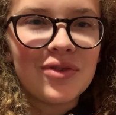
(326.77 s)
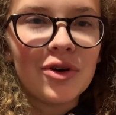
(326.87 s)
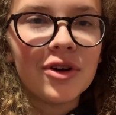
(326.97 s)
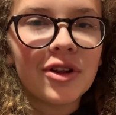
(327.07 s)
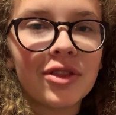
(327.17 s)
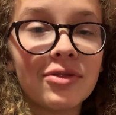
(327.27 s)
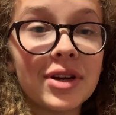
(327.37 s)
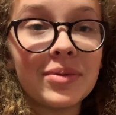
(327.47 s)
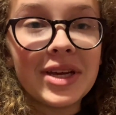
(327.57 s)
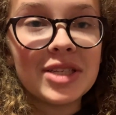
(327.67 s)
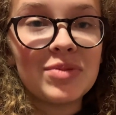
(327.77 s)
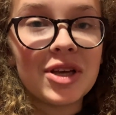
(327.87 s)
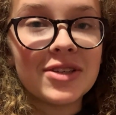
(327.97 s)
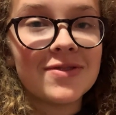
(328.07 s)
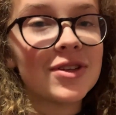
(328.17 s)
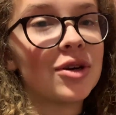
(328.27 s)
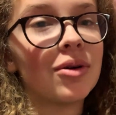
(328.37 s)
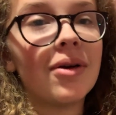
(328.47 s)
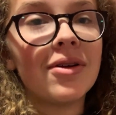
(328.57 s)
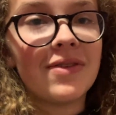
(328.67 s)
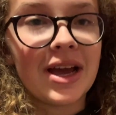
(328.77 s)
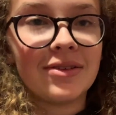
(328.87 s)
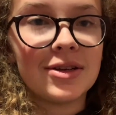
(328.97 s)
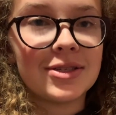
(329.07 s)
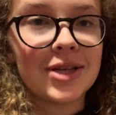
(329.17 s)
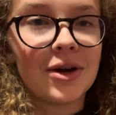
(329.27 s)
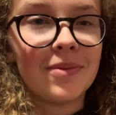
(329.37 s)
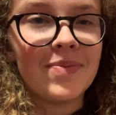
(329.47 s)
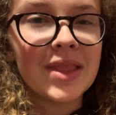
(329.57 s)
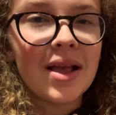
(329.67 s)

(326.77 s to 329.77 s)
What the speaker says: for 3 weeks because of the coronavirus, so